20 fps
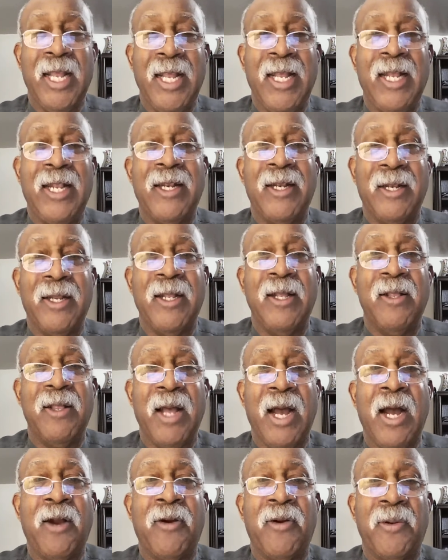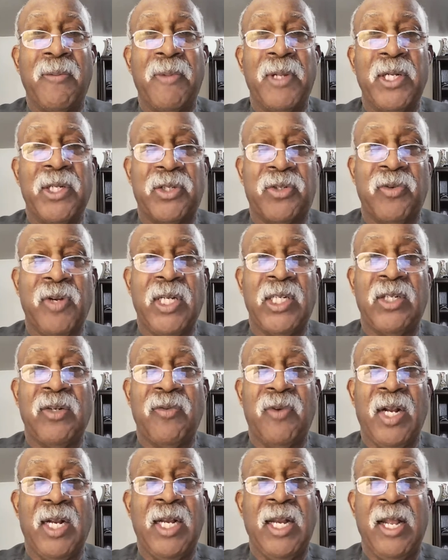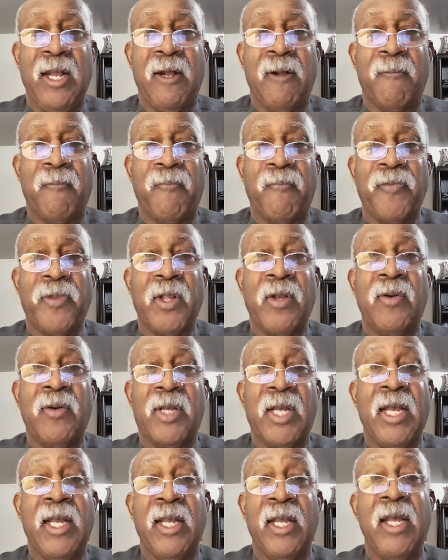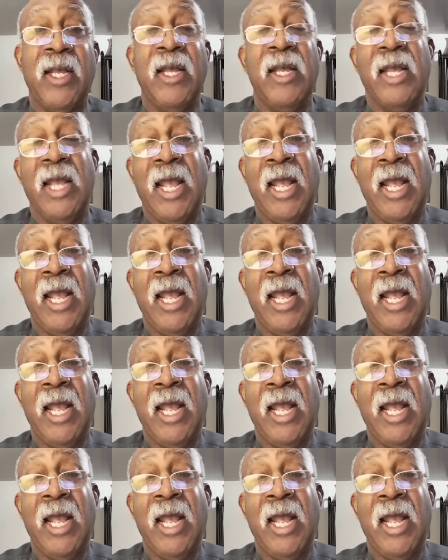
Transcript: in our administration right now. Okay,